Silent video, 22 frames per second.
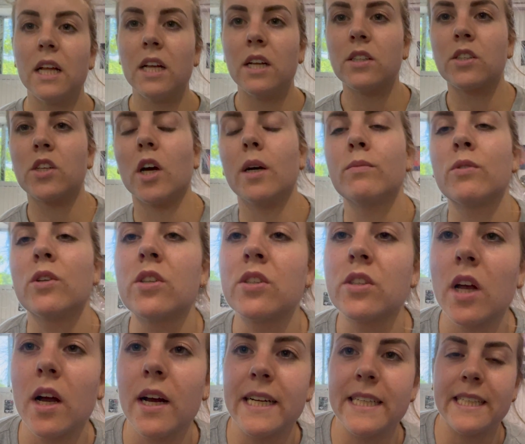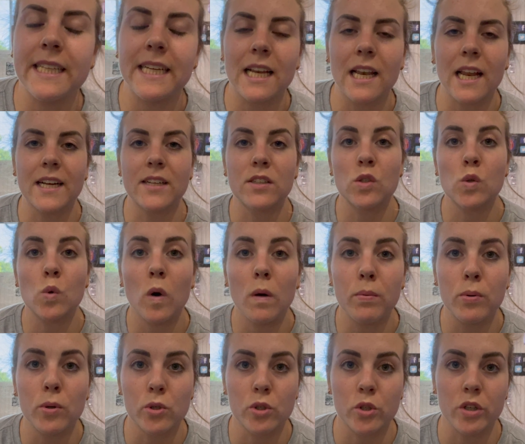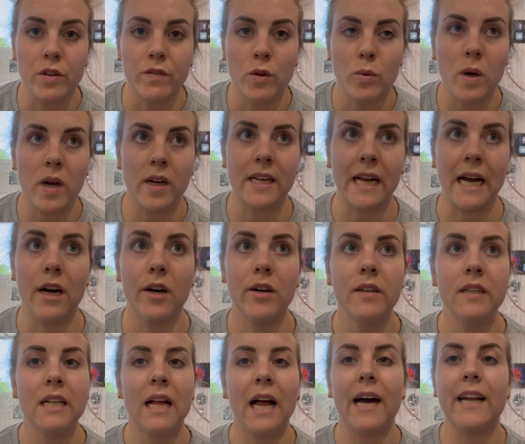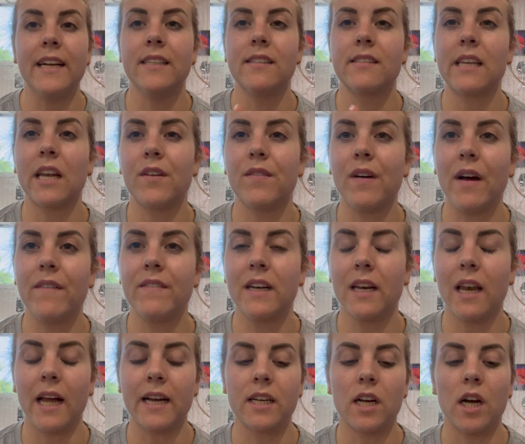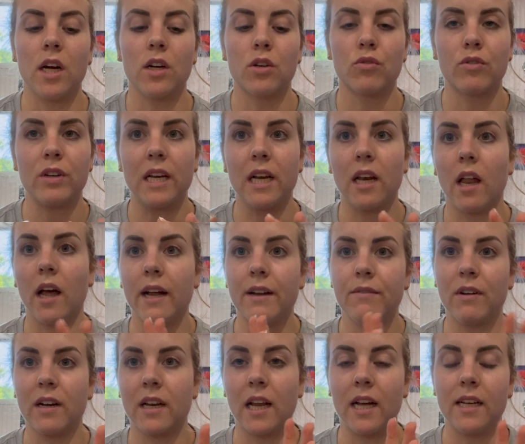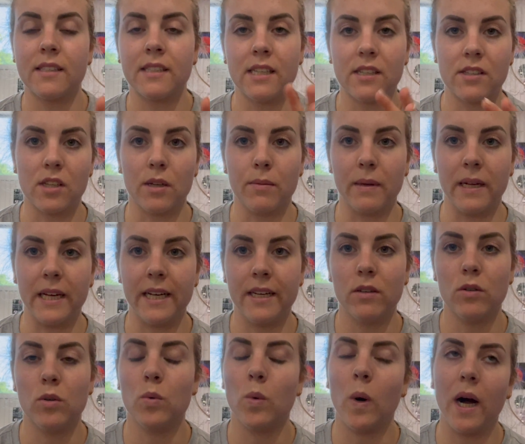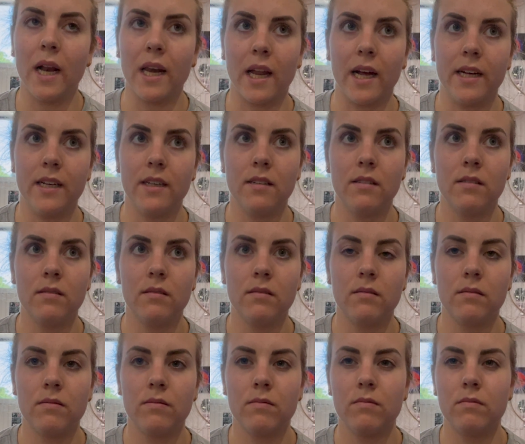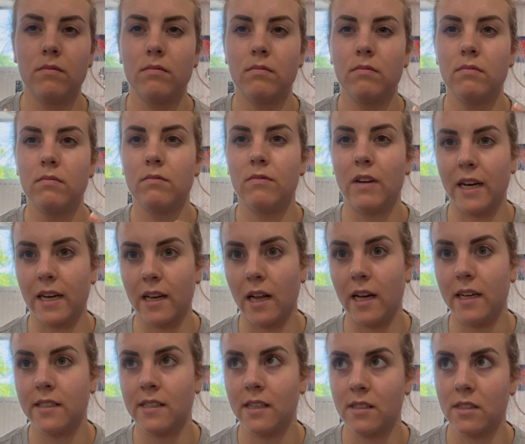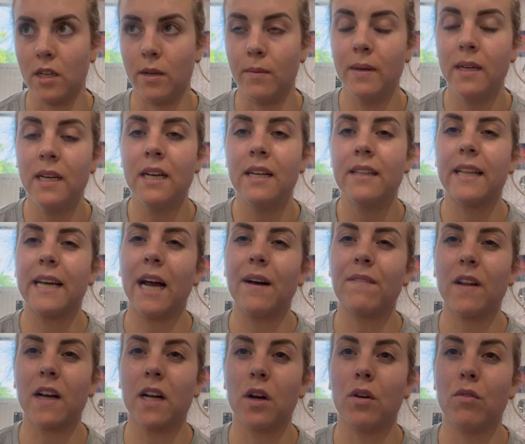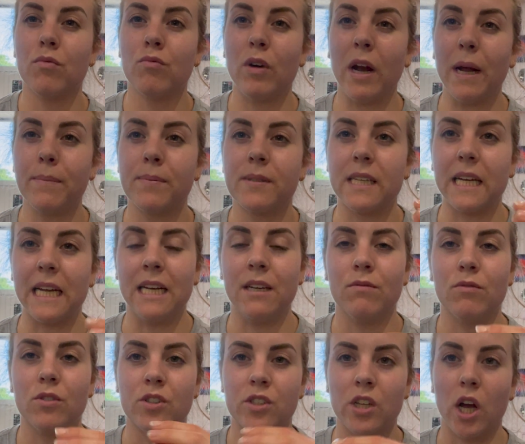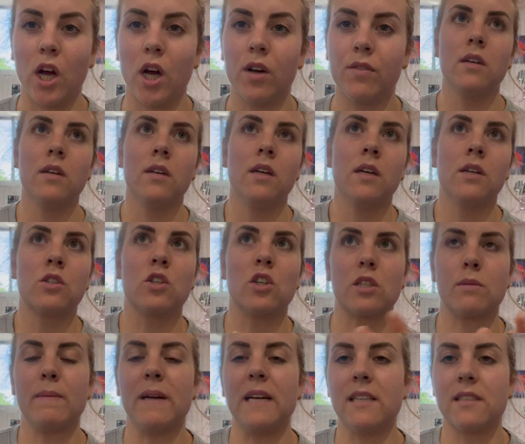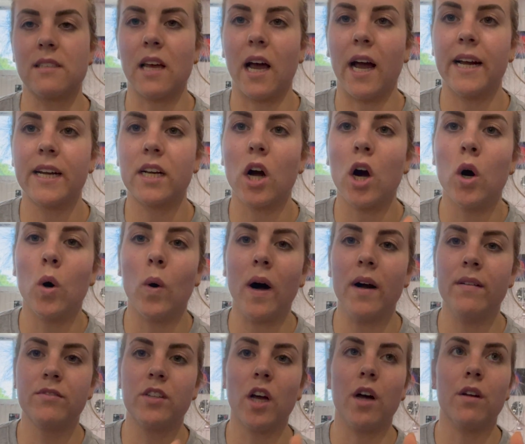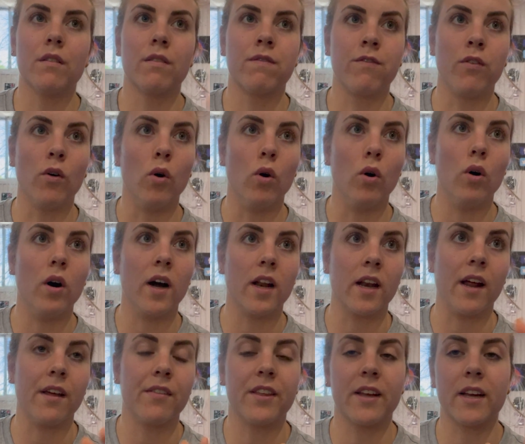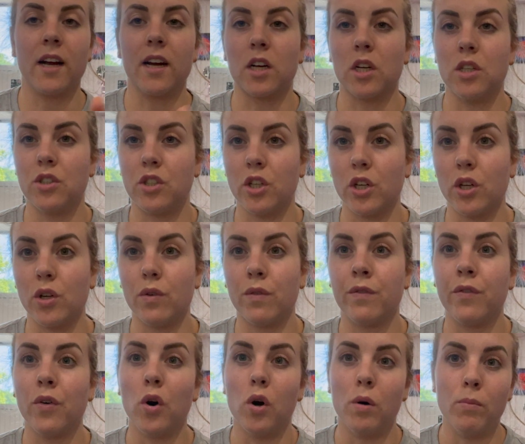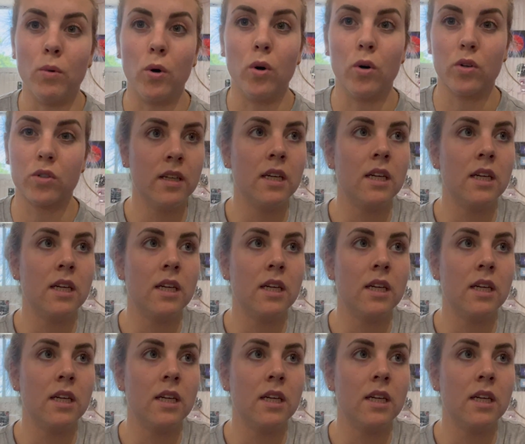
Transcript: So I'm just starting the like squat portion of the workout, and instead of having like a green light, red light system here, or white light, red light system, they have like a reps in reserve. It just means like, oh, I've done 4 and I think I could do 4 more,